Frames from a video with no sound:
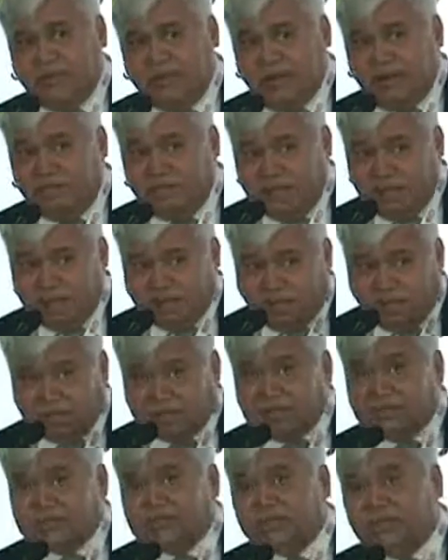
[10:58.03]
There are many
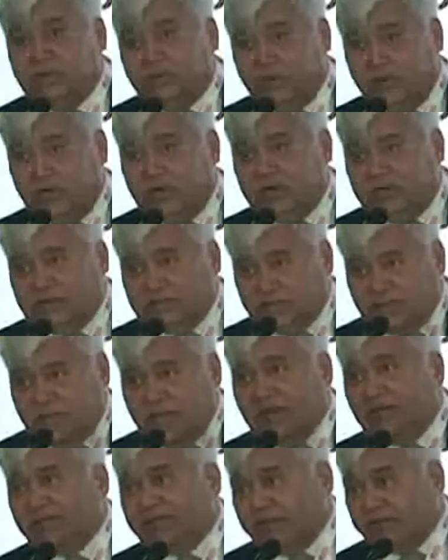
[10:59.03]
countries in the world.
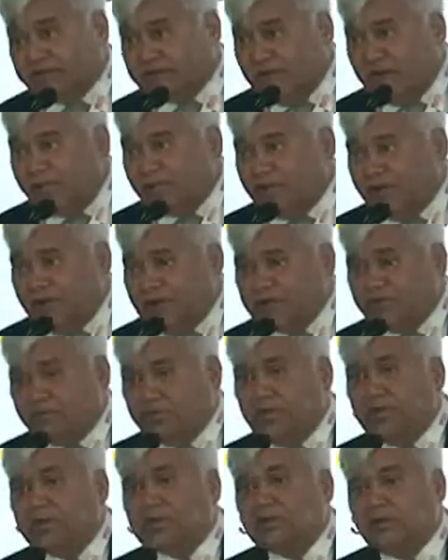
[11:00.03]
Israel, for example, has
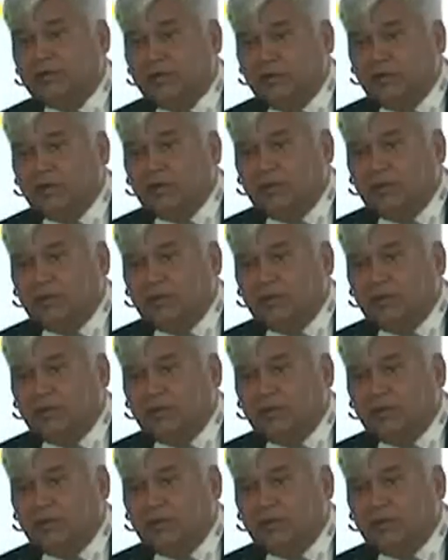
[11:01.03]
worked